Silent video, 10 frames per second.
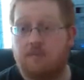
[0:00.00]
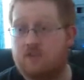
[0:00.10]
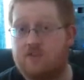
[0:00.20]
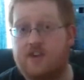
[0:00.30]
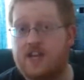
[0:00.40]

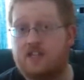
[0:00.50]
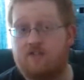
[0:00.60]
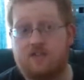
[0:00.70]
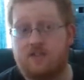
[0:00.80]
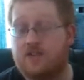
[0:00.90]
bunch of
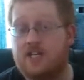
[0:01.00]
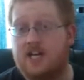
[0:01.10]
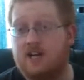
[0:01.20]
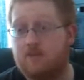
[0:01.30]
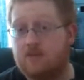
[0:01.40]
extras looking at
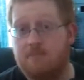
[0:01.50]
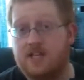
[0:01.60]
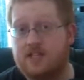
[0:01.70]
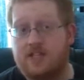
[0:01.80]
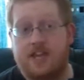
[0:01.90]
how to
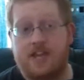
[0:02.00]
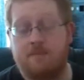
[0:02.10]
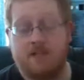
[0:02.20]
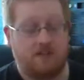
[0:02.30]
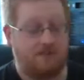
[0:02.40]
make the
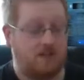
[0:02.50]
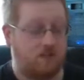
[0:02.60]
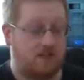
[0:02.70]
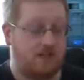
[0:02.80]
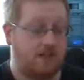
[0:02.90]
game,
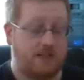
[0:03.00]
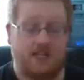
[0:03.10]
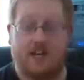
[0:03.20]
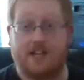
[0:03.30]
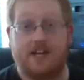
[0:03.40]
interviews and things
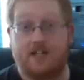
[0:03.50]
like that.